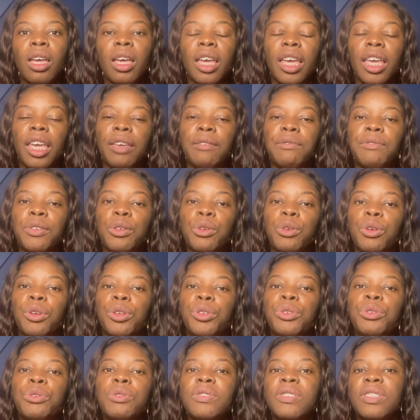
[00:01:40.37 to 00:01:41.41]
If you're
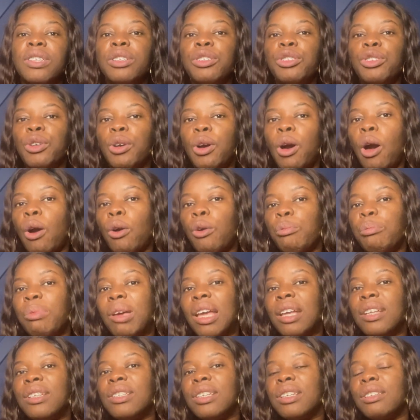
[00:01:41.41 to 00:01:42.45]
using your
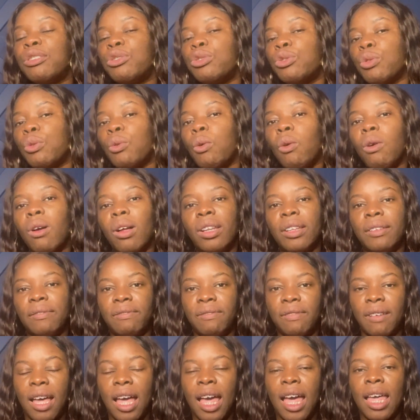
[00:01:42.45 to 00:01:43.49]
occupation to
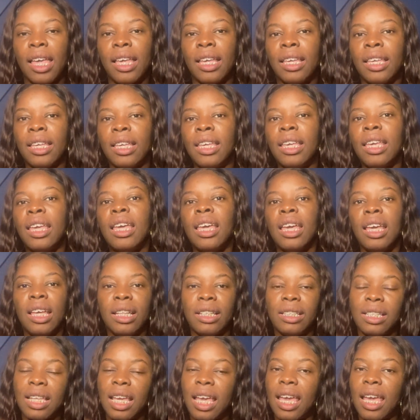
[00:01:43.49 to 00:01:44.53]
qualify,
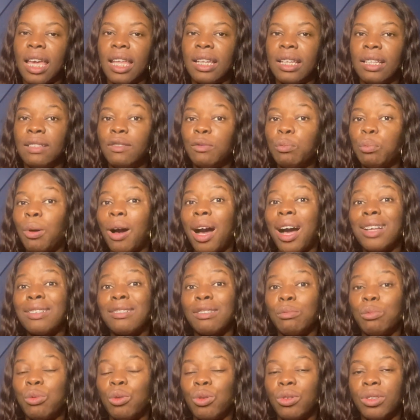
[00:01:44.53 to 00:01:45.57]
then it's
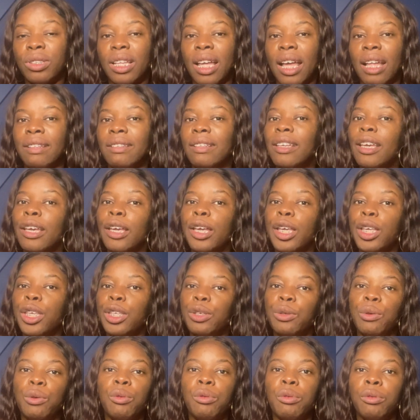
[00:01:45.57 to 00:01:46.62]
possible that
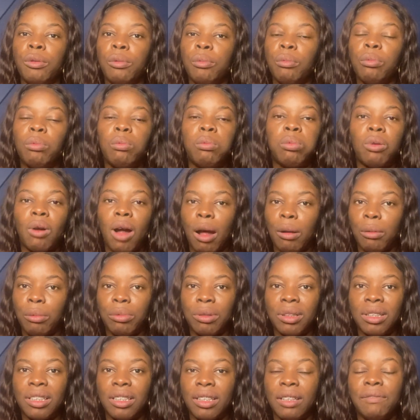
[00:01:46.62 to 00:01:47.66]
you probably
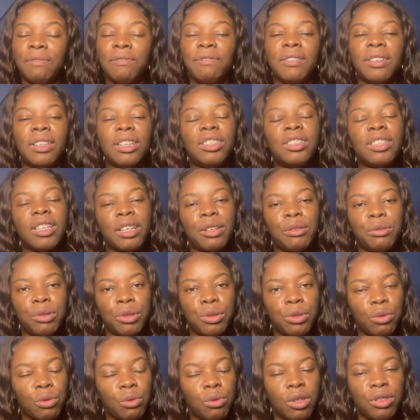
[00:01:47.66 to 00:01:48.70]
didn't finish secondary
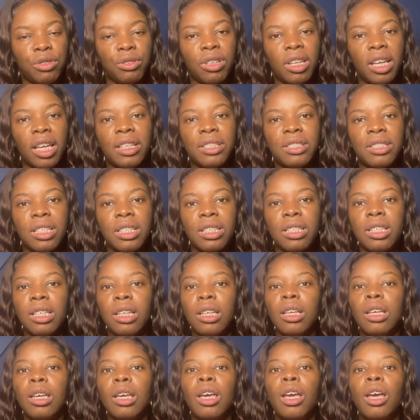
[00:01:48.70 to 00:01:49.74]
school education,
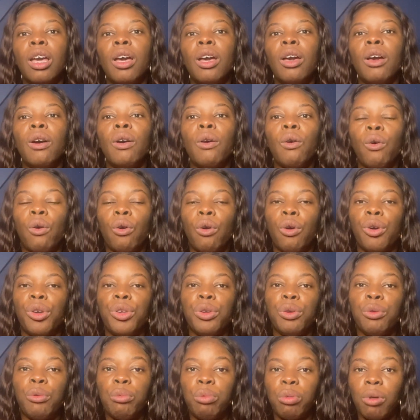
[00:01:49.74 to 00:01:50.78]
or
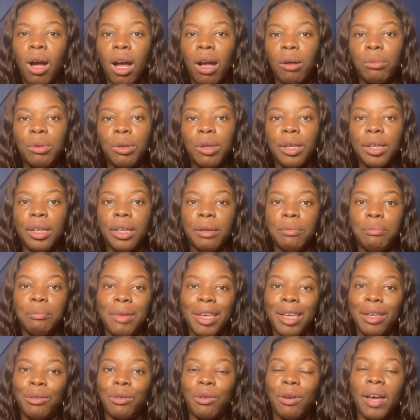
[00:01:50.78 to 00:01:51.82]
you probably
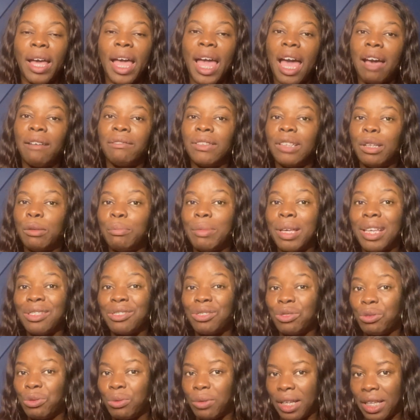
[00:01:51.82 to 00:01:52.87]
may not have the best
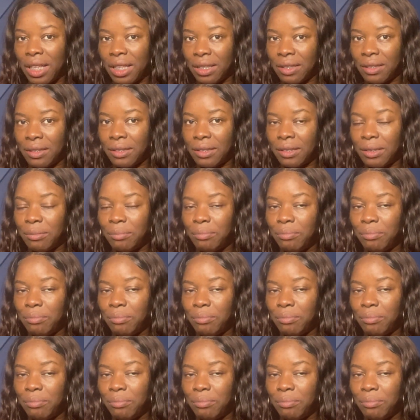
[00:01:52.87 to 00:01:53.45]
grades.